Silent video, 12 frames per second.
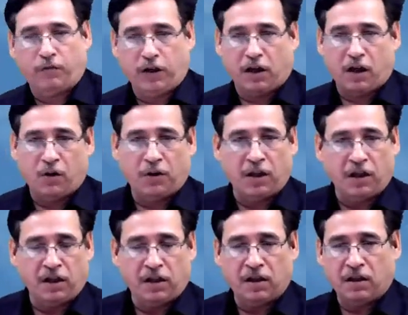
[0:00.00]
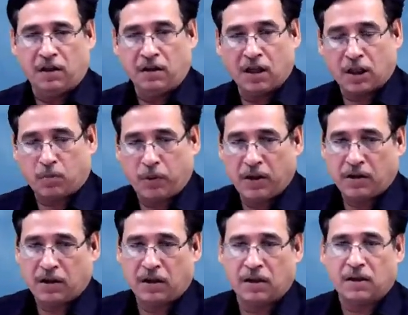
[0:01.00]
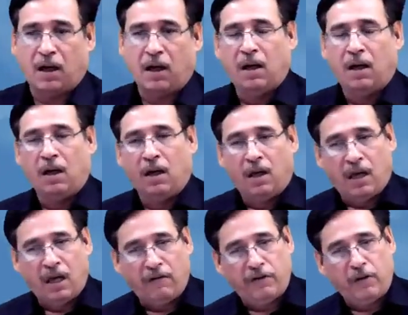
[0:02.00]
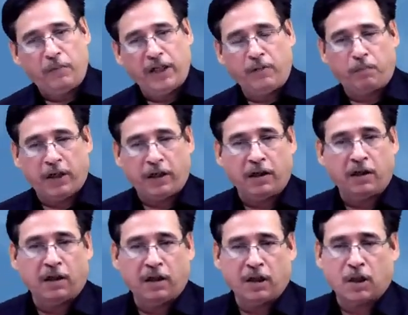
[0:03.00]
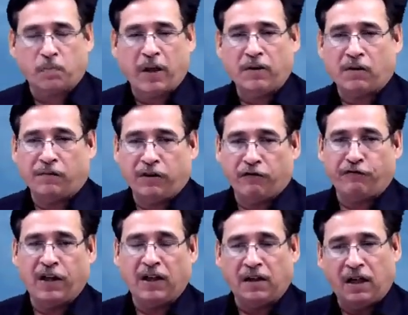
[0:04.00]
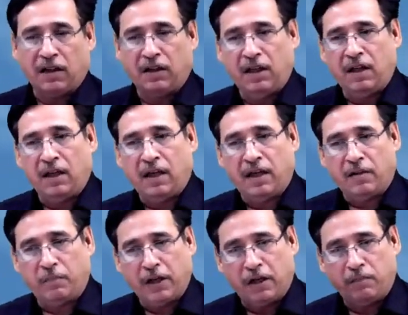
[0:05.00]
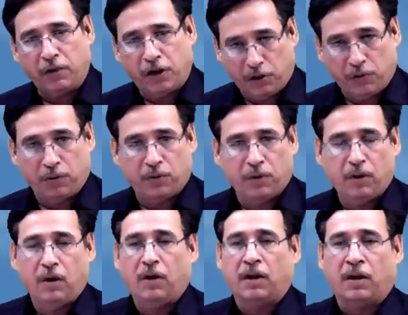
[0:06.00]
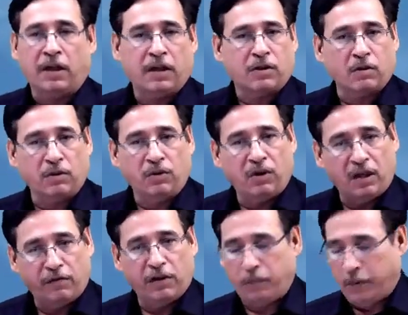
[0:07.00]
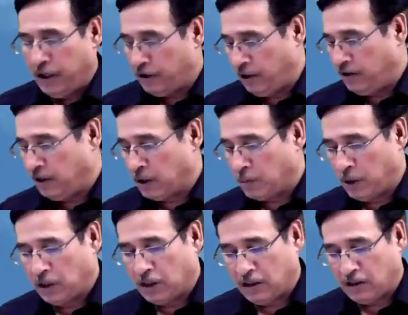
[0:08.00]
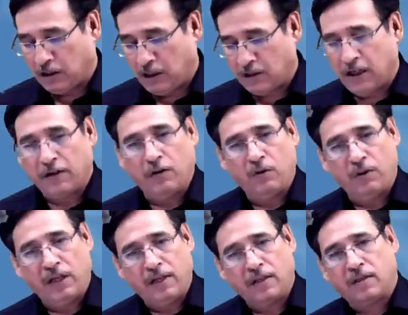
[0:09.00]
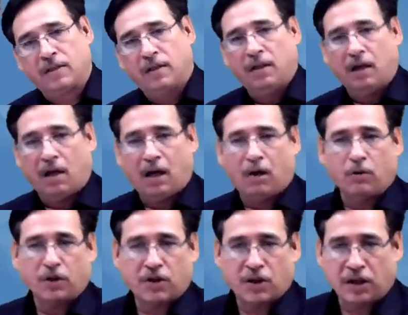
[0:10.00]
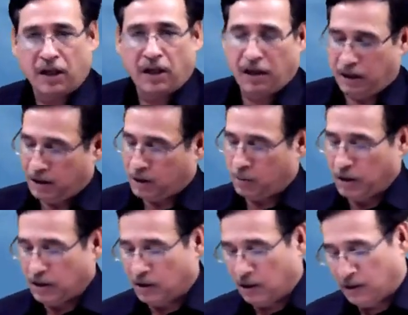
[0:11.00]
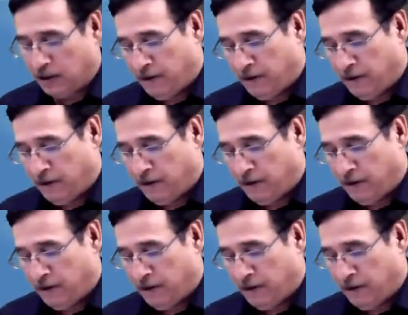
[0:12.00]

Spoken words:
accounting year, these expenses haven't been paid in spite of the fact that they had become due. Correct? So you haven't paid these expenses. These are known as outstanding expenses.